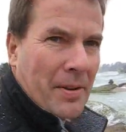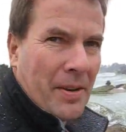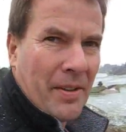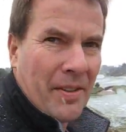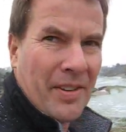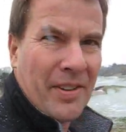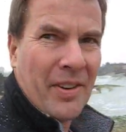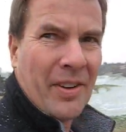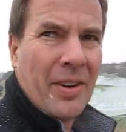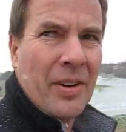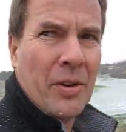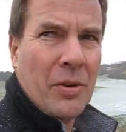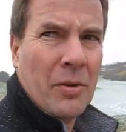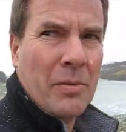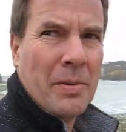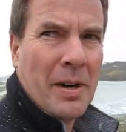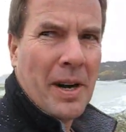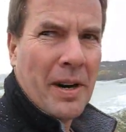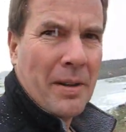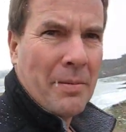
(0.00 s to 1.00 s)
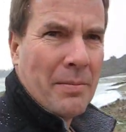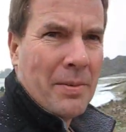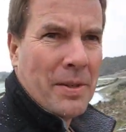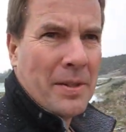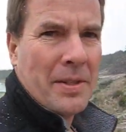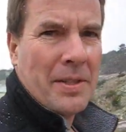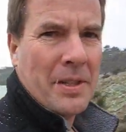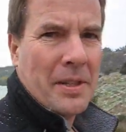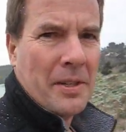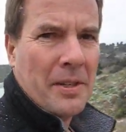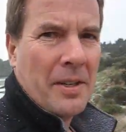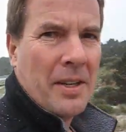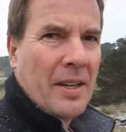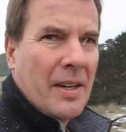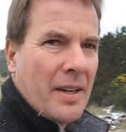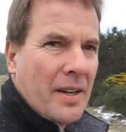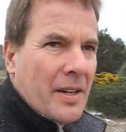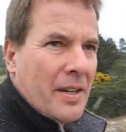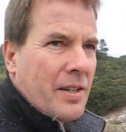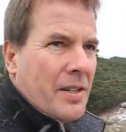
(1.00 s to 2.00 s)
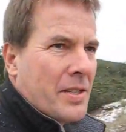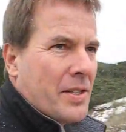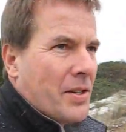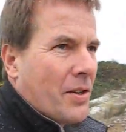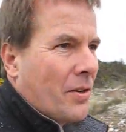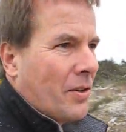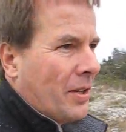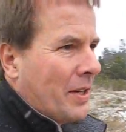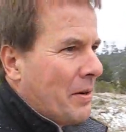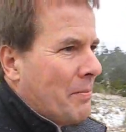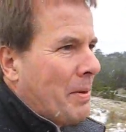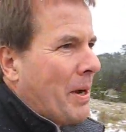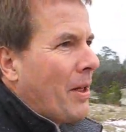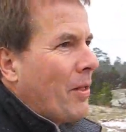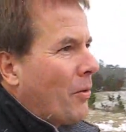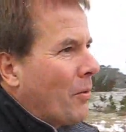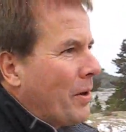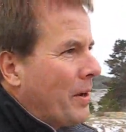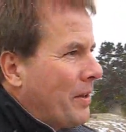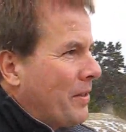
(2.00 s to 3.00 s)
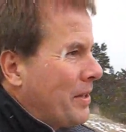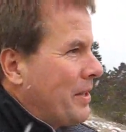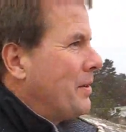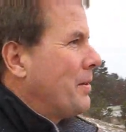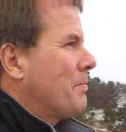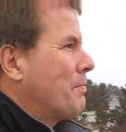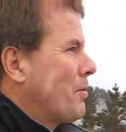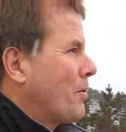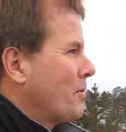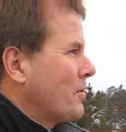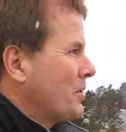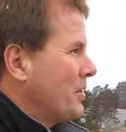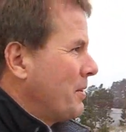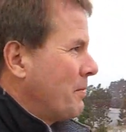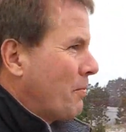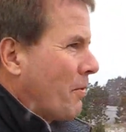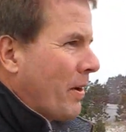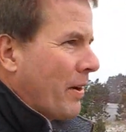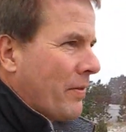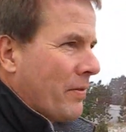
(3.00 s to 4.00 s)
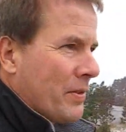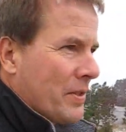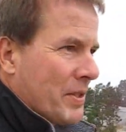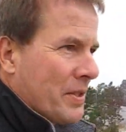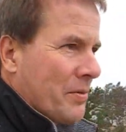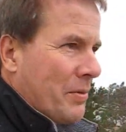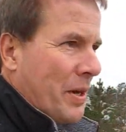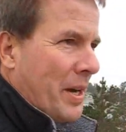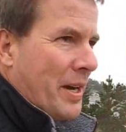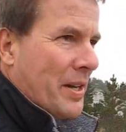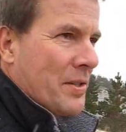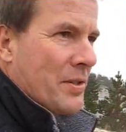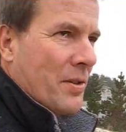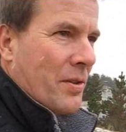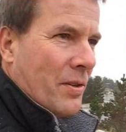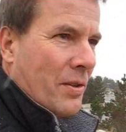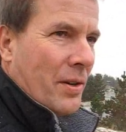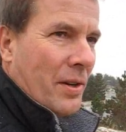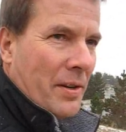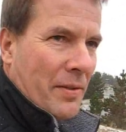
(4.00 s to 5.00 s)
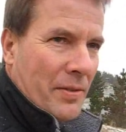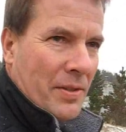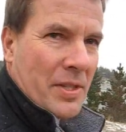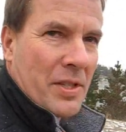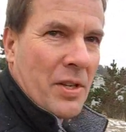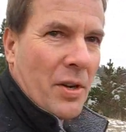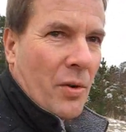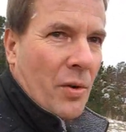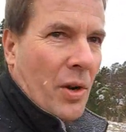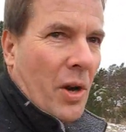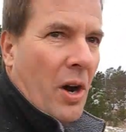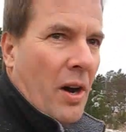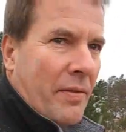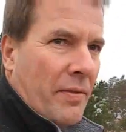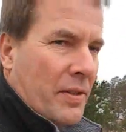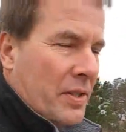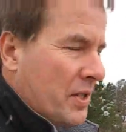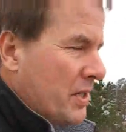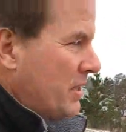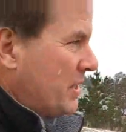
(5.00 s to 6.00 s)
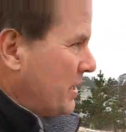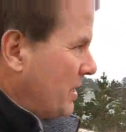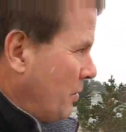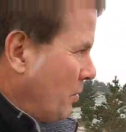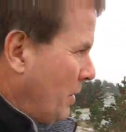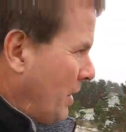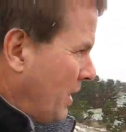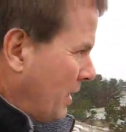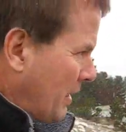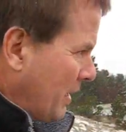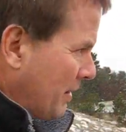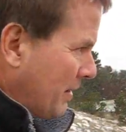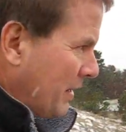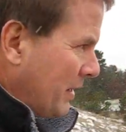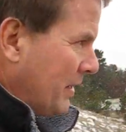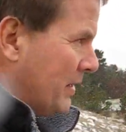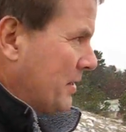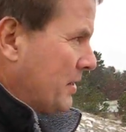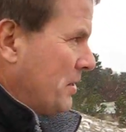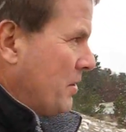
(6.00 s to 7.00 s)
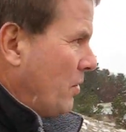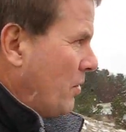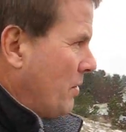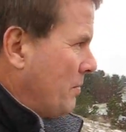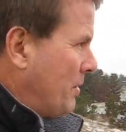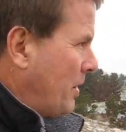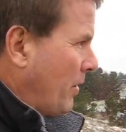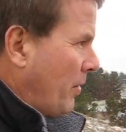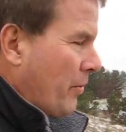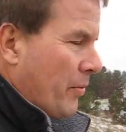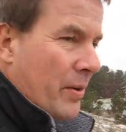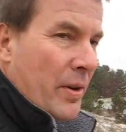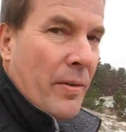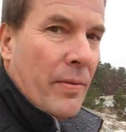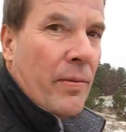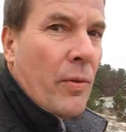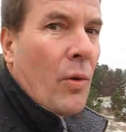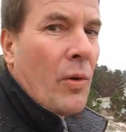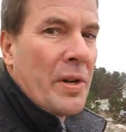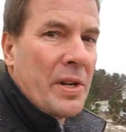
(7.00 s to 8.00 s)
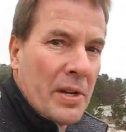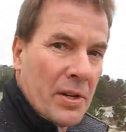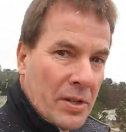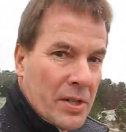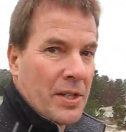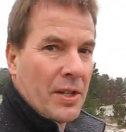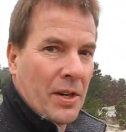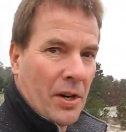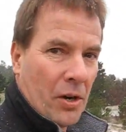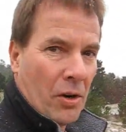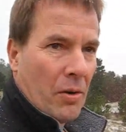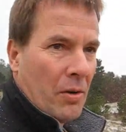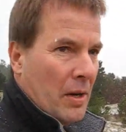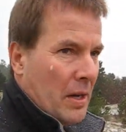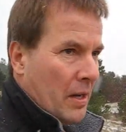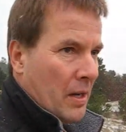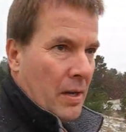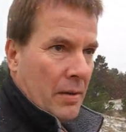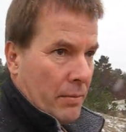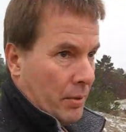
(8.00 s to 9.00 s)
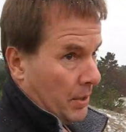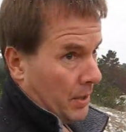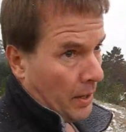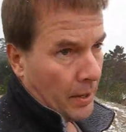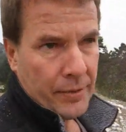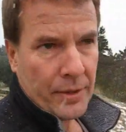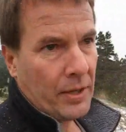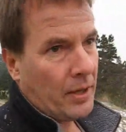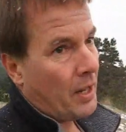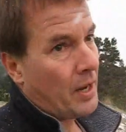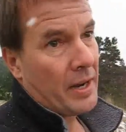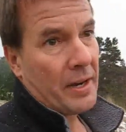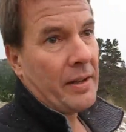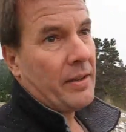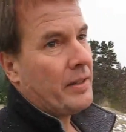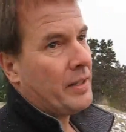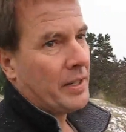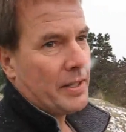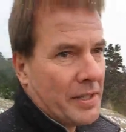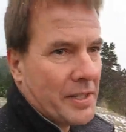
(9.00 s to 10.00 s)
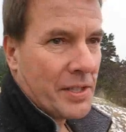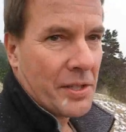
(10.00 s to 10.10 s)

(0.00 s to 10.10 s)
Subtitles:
Nothing you can do about it. But certainly, by the way, the person at breakfast, we asked her if it snowed off, and she said, well, I think it snowed about 3 or 4 years ago, but nothing like this.